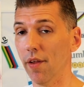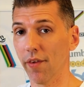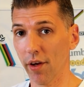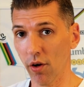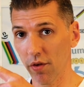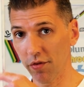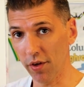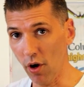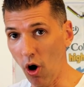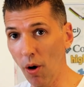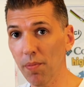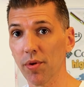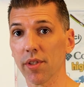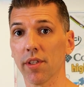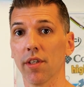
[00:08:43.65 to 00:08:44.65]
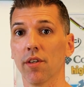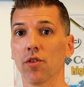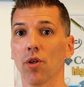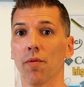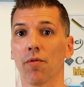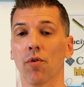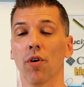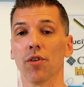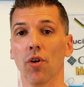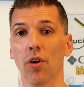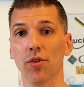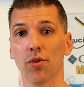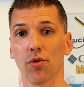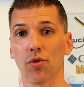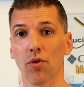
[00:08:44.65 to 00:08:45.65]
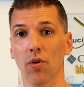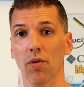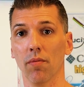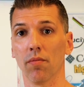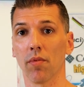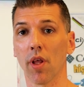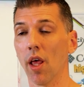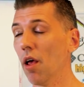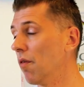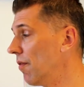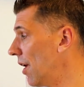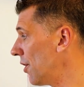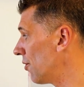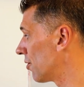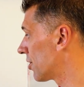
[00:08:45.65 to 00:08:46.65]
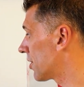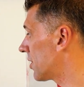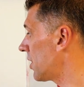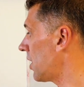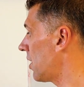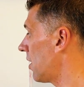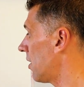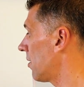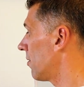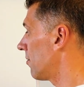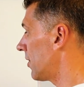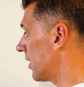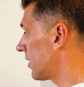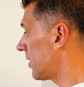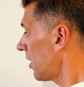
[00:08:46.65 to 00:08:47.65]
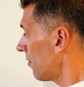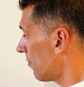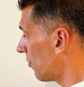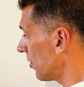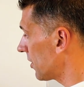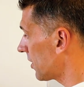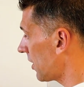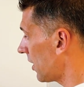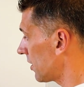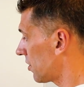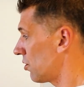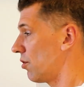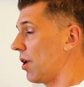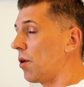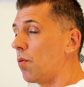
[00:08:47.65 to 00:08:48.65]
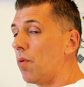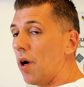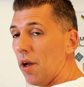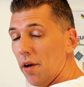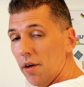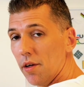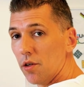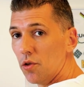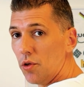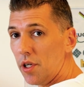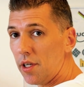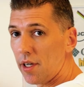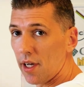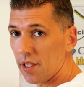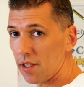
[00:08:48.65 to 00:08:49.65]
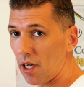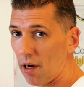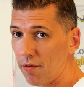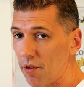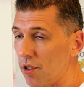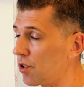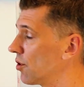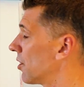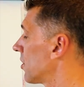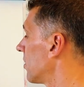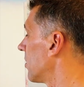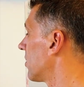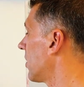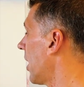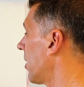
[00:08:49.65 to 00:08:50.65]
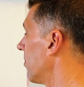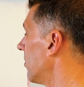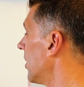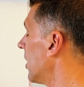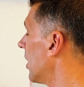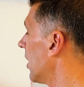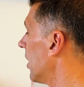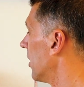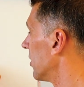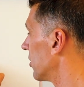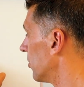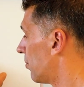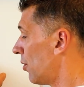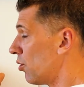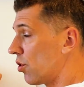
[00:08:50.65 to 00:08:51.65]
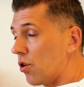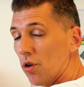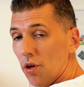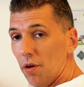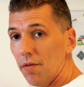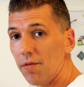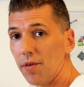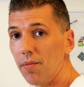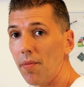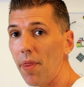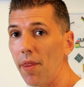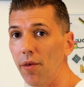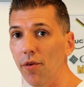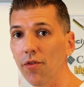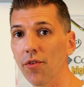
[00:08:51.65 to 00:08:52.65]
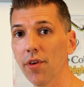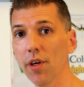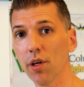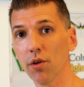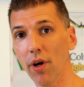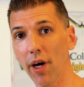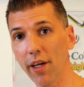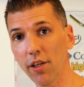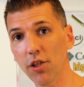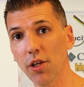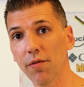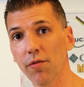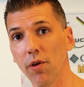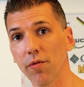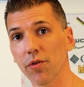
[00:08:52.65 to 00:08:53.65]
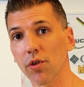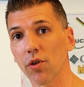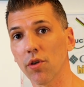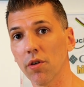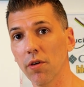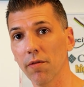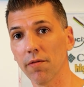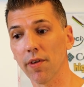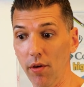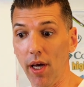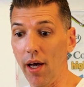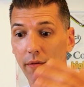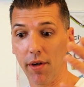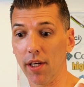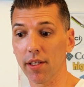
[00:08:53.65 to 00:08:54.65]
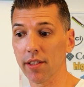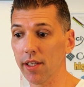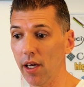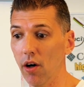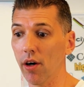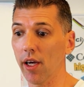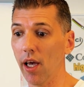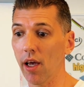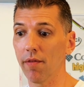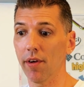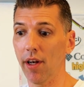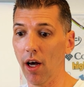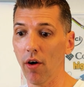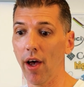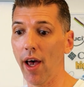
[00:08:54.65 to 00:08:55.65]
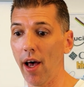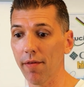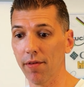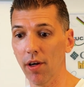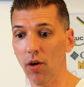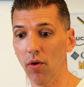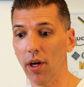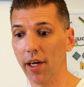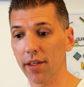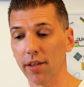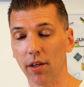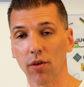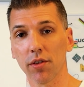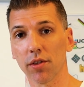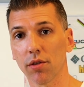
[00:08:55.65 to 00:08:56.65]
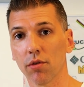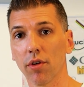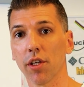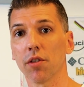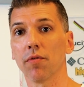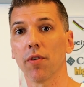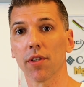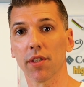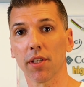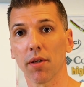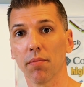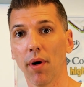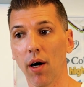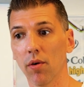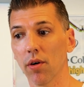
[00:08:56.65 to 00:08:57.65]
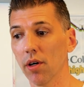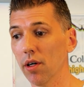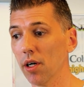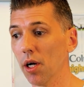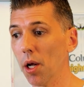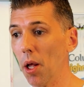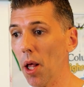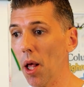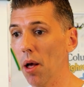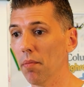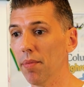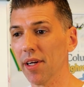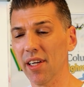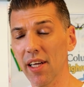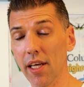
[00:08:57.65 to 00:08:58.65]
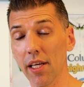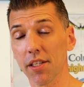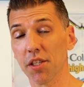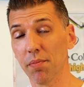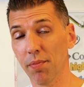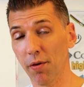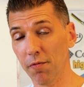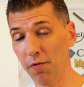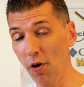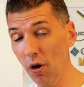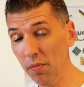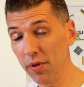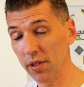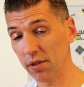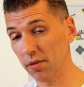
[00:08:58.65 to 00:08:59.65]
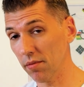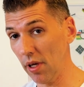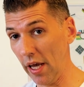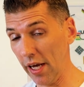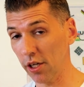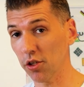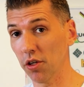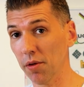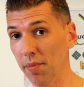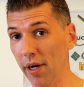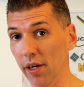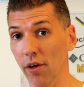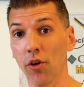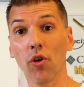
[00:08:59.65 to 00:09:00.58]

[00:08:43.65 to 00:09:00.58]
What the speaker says: And then the opposite is, of course, also true. When you see, let's say, first test the red one, retest after a certain time the blue curve, you see a right shift of the curve. Yeah, we can say, okay, we now have a lower lactate concentration for the same power. But is the performance actually better?